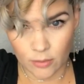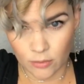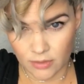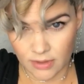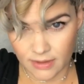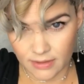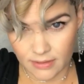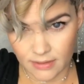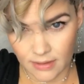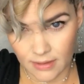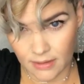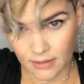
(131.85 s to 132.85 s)
I keep
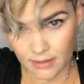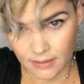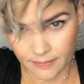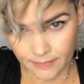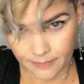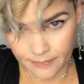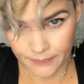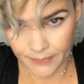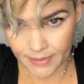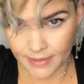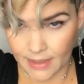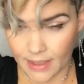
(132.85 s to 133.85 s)
doing this on all
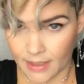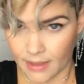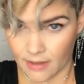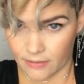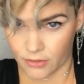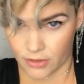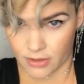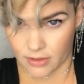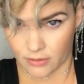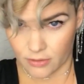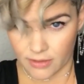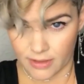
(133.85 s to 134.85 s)
of the
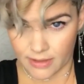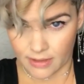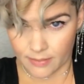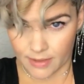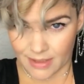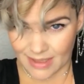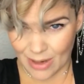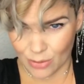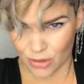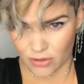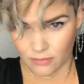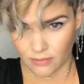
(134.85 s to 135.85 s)
upper part of my
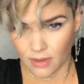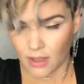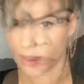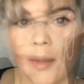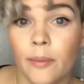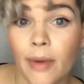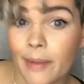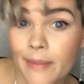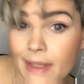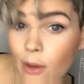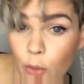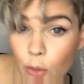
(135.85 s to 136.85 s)
hair. Just
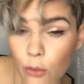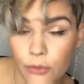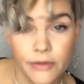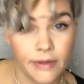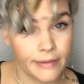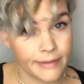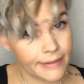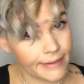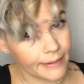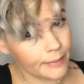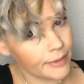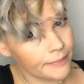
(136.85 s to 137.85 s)
on the back,
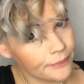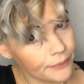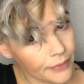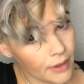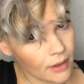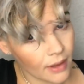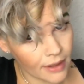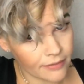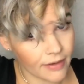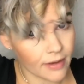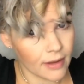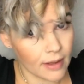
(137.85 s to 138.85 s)
I keep
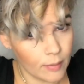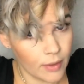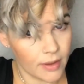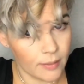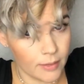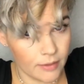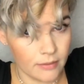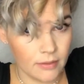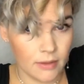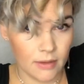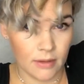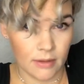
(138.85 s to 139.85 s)
curling it
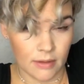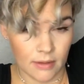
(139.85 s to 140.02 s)
forward.